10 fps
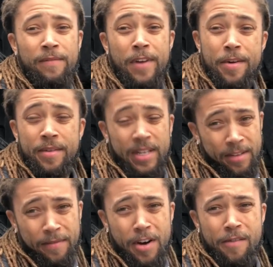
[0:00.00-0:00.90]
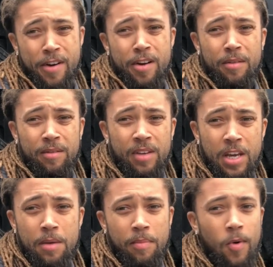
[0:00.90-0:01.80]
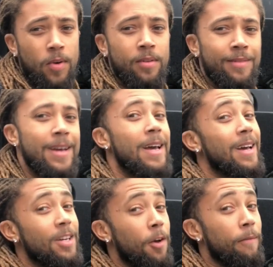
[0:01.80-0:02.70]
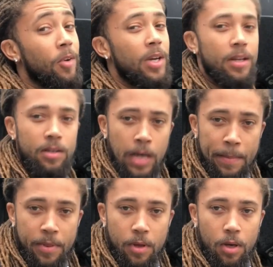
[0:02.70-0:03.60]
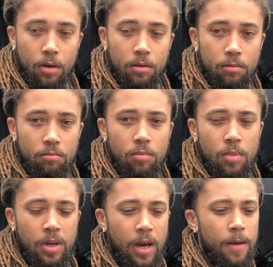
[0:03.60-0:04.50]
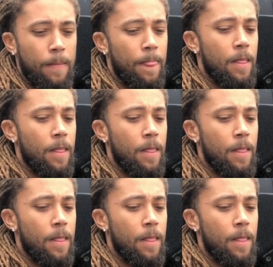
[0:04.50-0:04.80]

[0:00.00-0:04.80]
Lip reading: a very, very key, important, don't forget type of thing, okay?